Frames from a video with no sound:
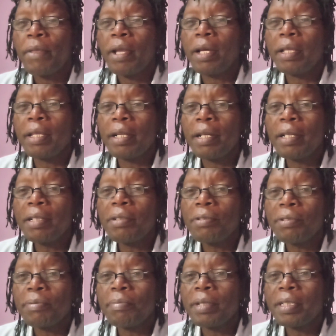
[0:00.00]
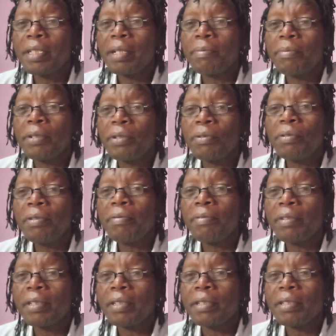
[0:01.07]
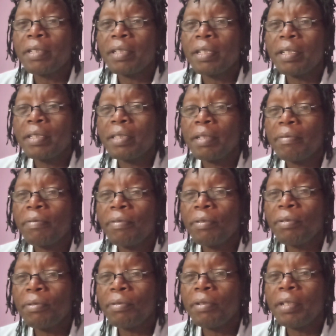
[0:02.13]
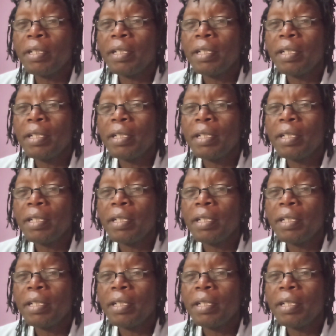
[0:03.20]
and the electrons makes up the universe as a fluid